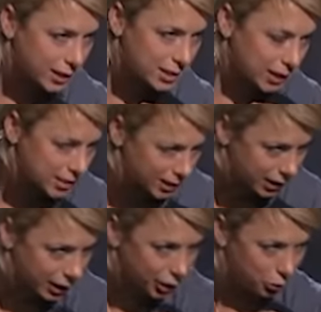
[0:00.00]
isn't because they
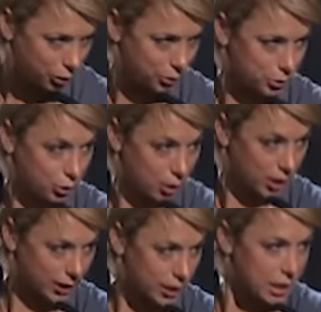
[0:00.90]
didn't get a rose. They're
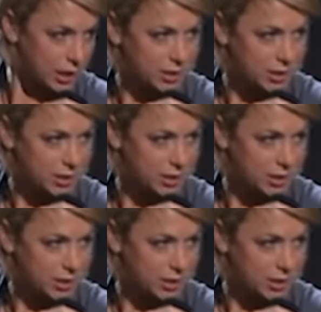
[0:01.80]
crying